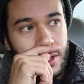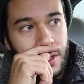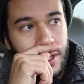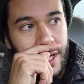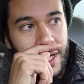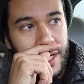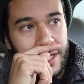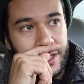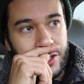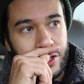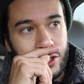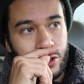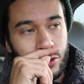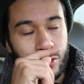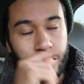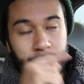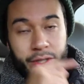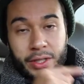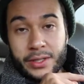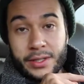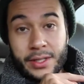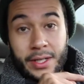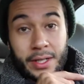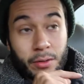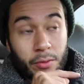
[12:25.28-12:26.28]
And she was
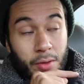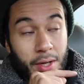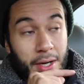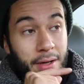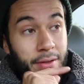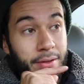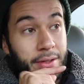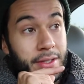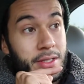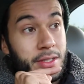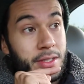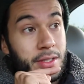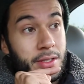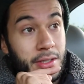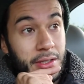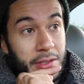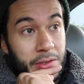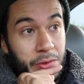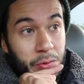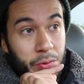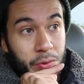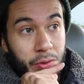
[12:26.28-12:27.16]
just like, Wow, that's that's